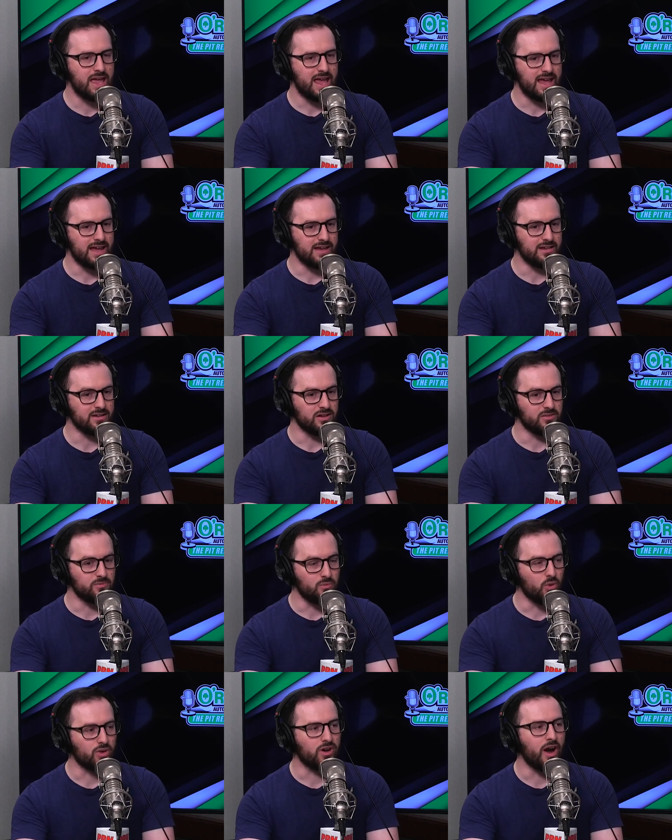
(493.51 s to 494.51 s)
and
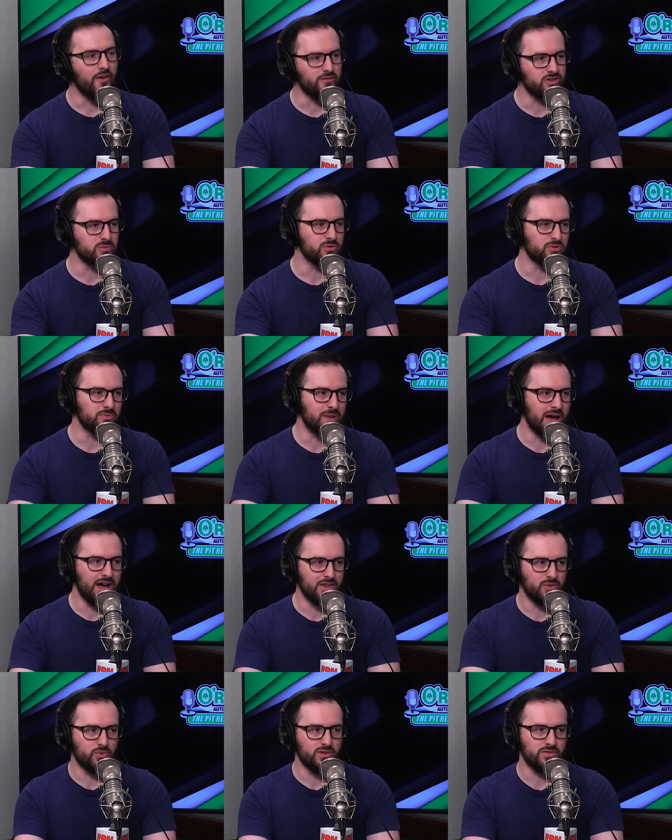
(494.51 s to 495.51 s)
more comfortable
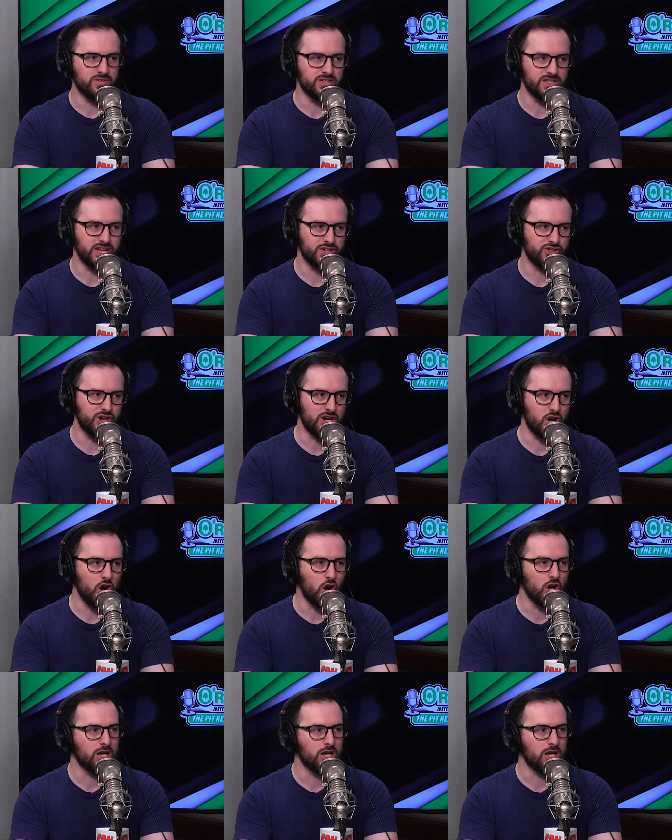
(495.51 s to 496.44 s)
behind the wheel of this next gen car.